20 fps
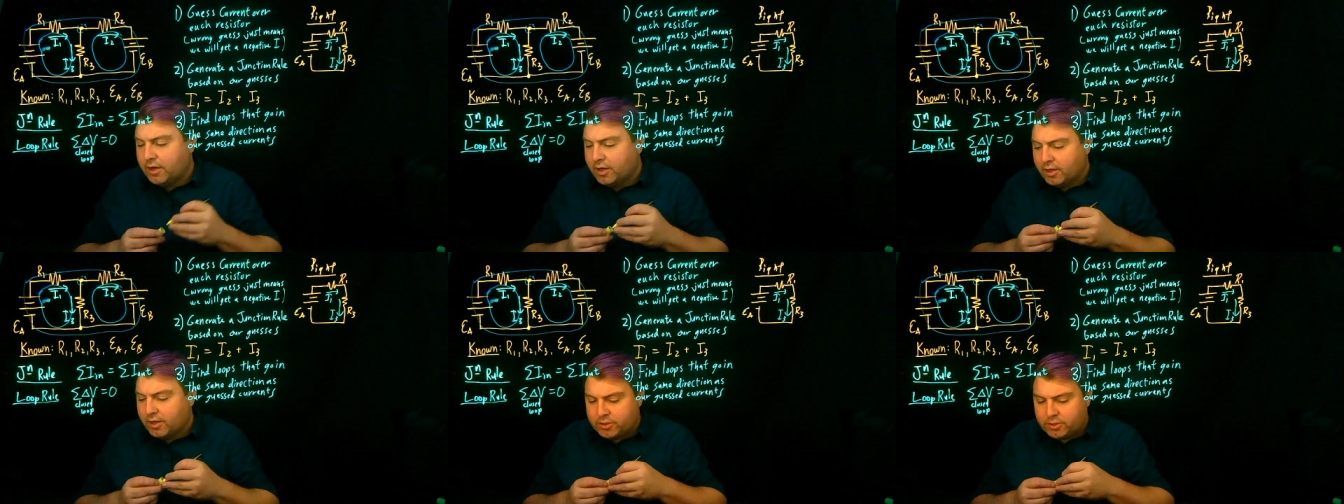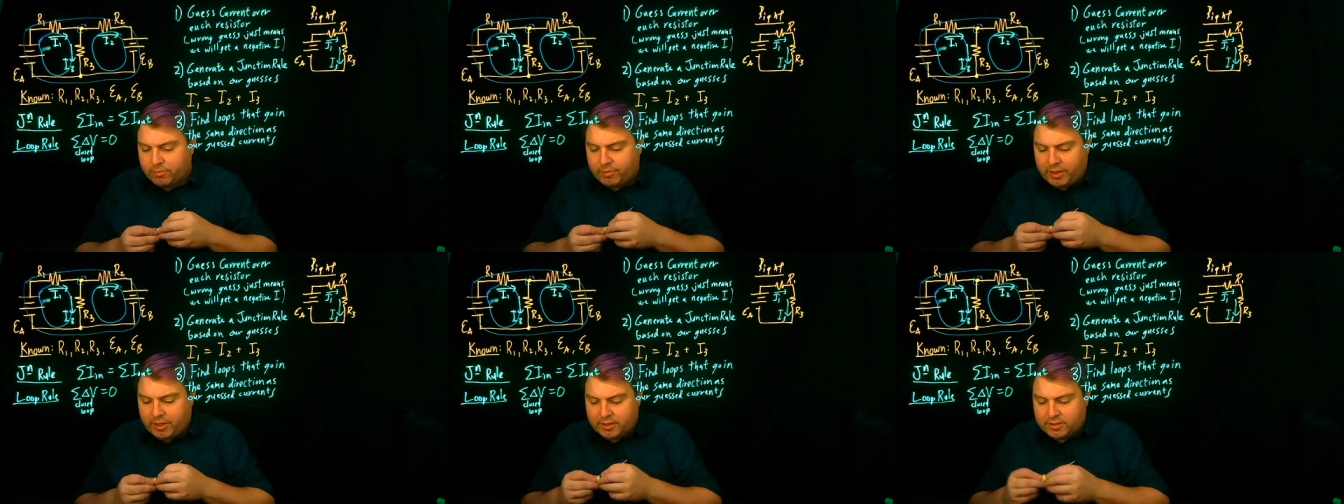So
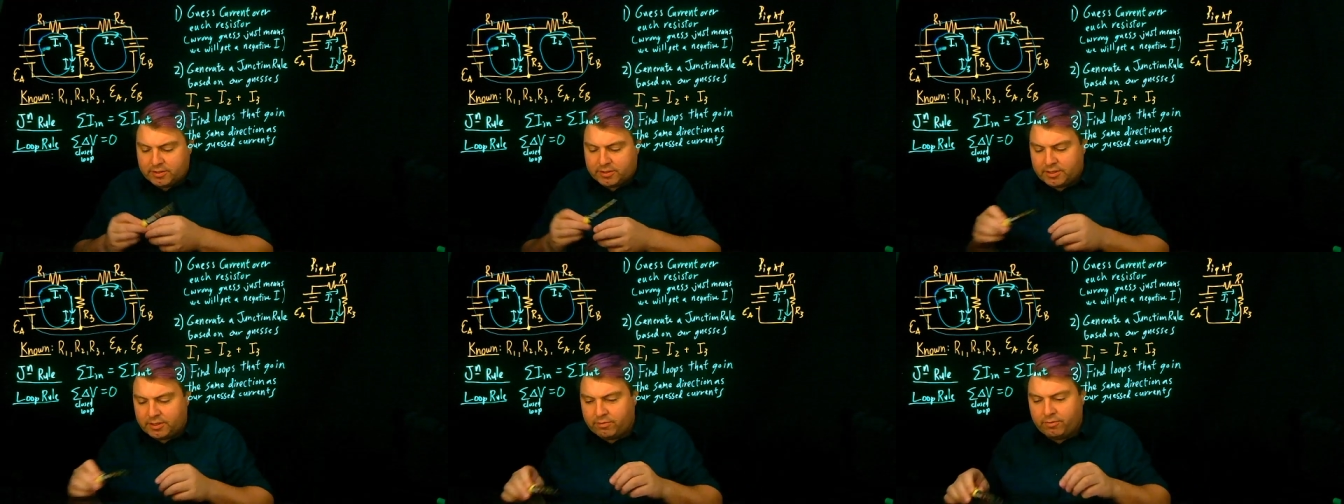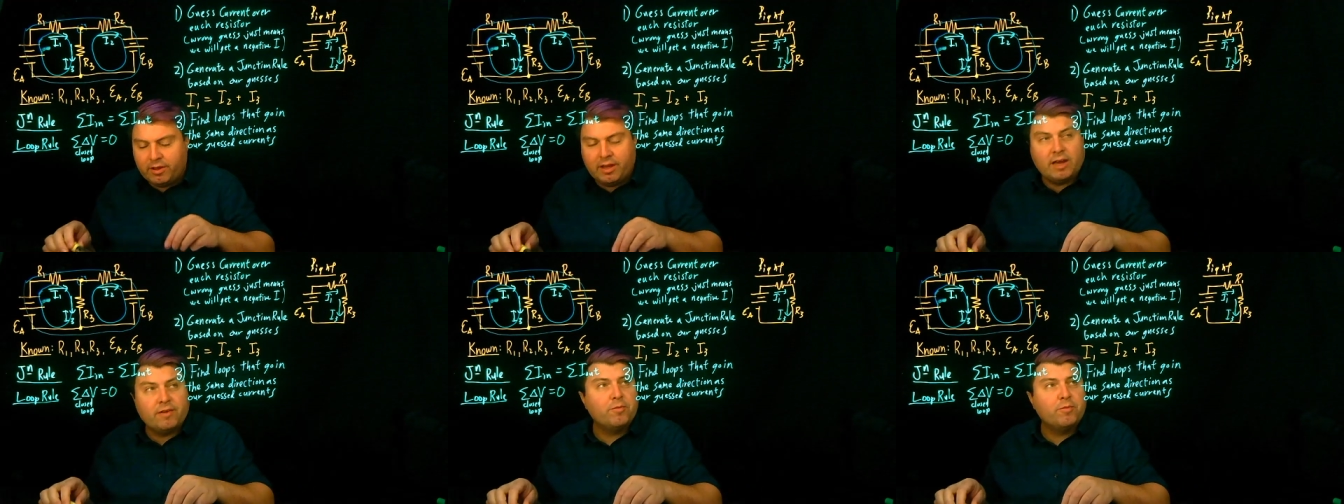we can see we
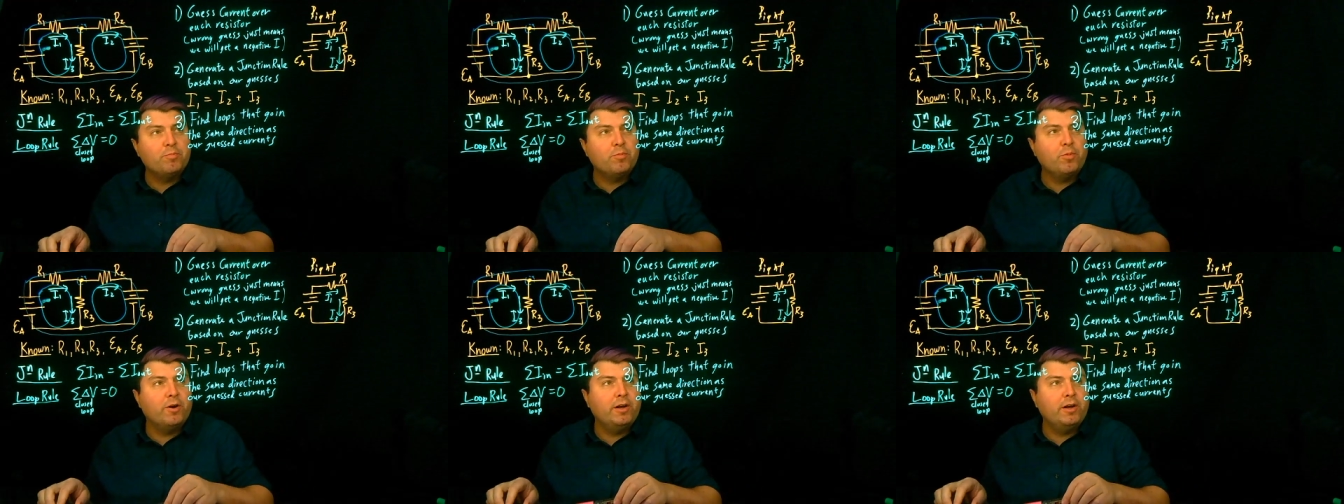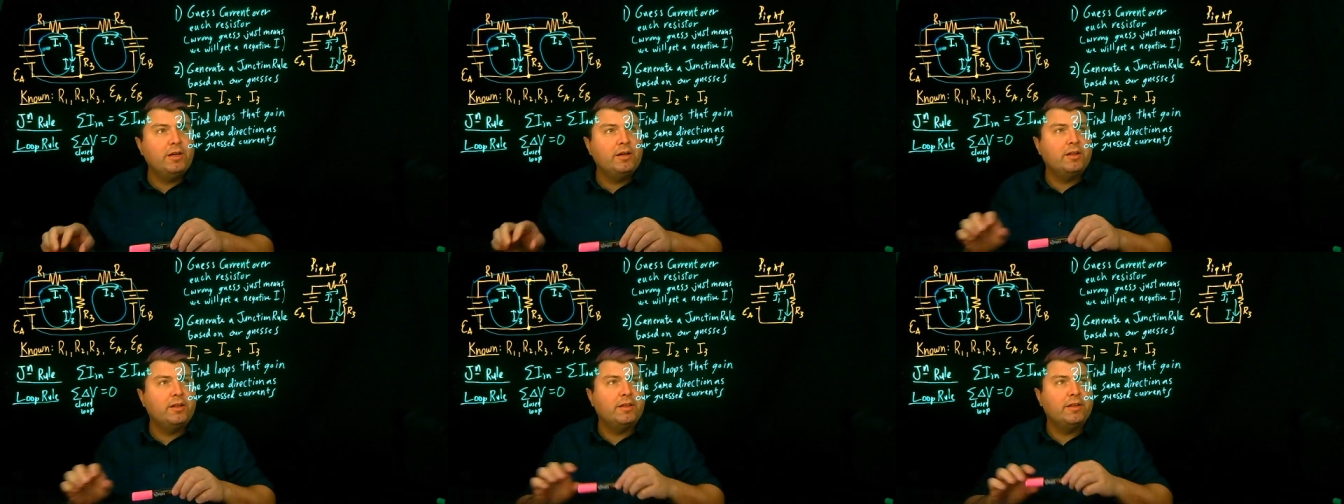have a
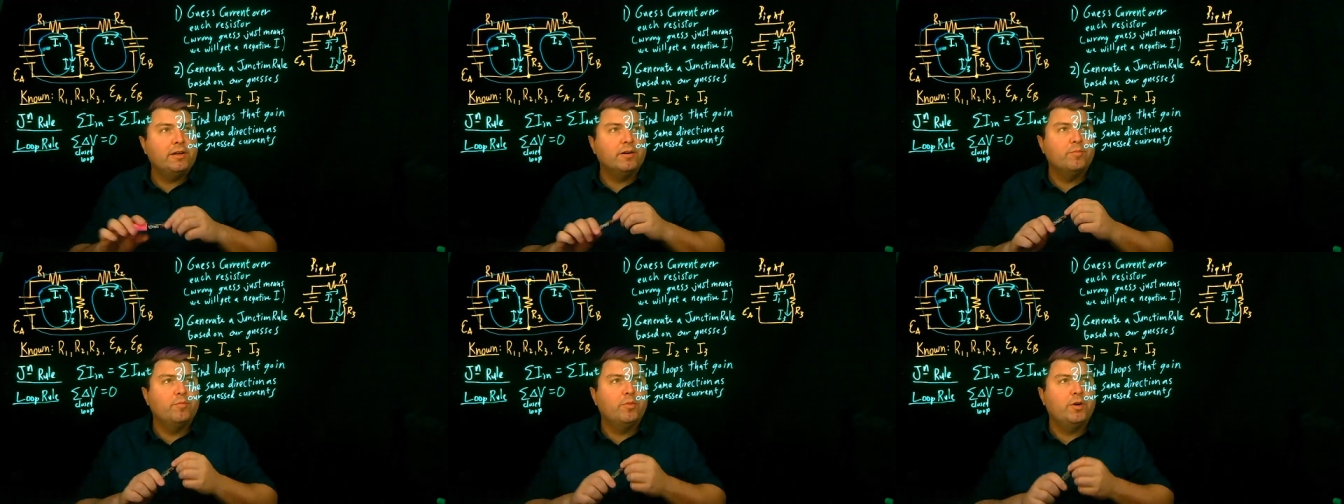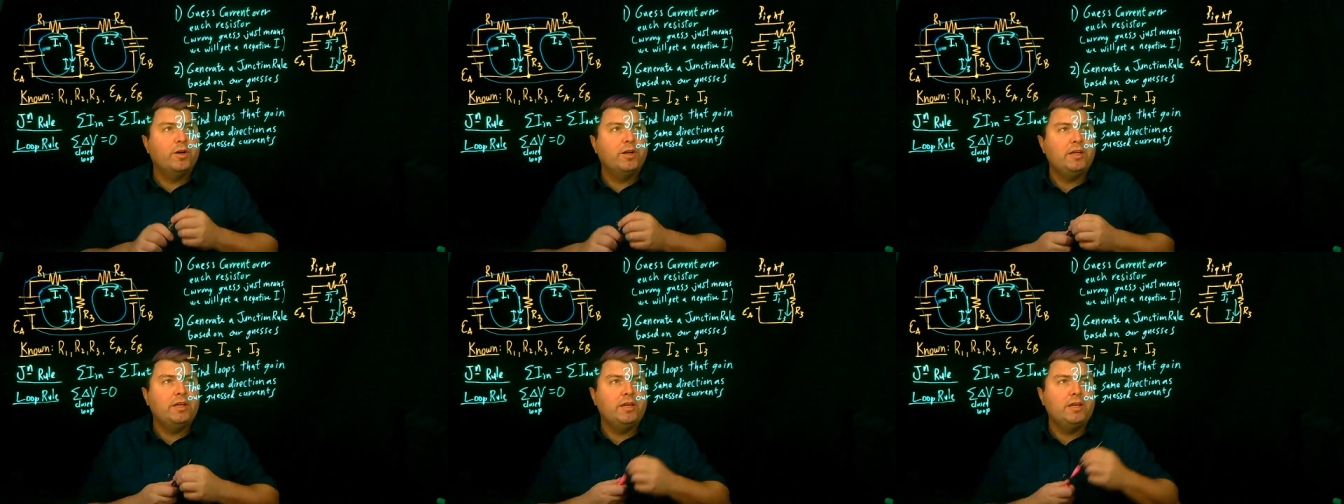pretty clear and
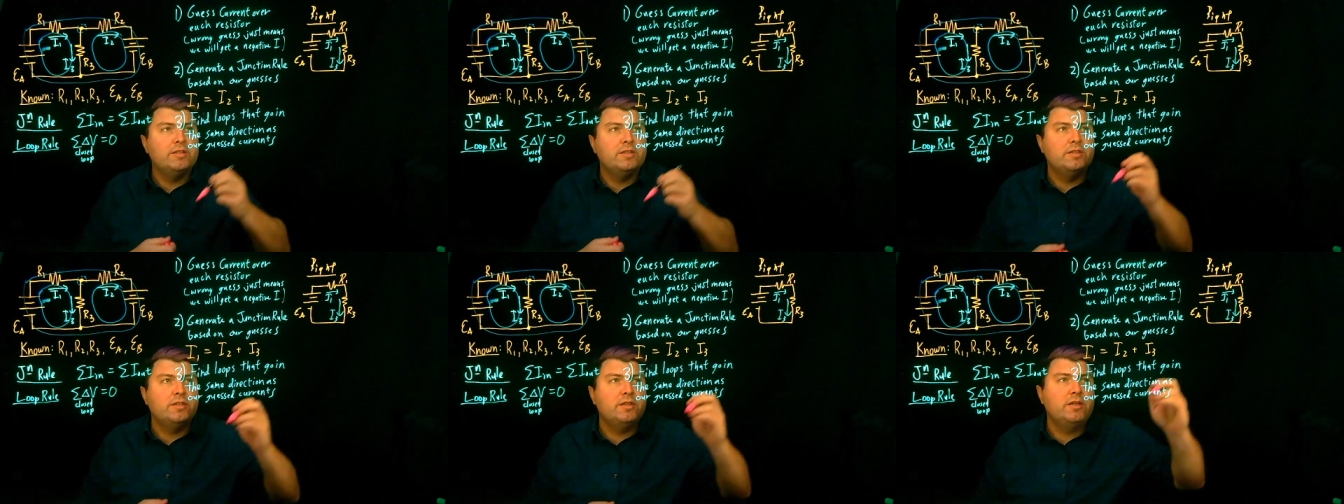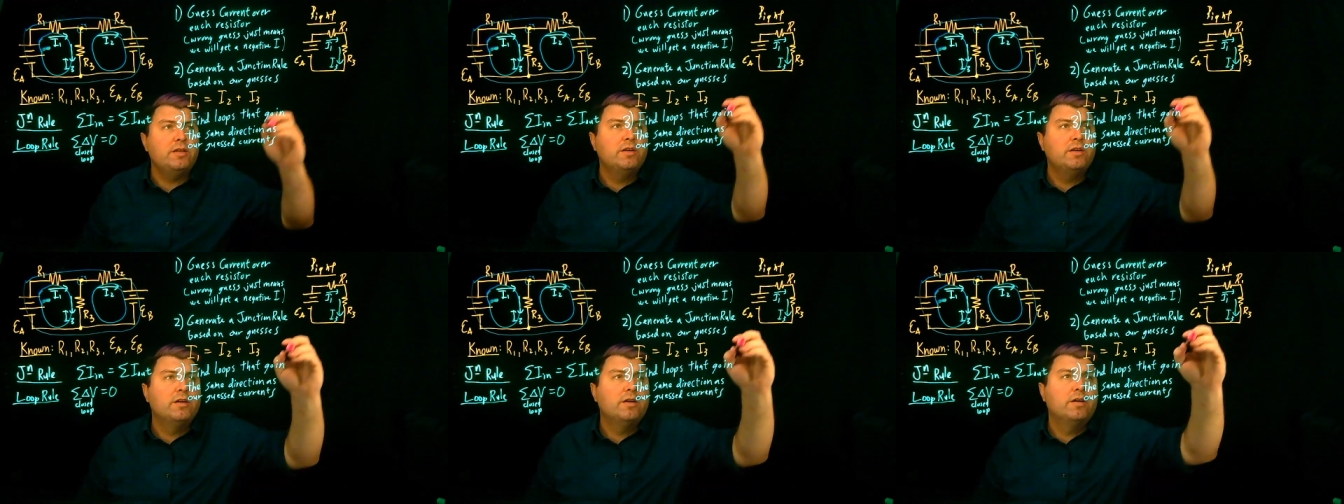pretty easy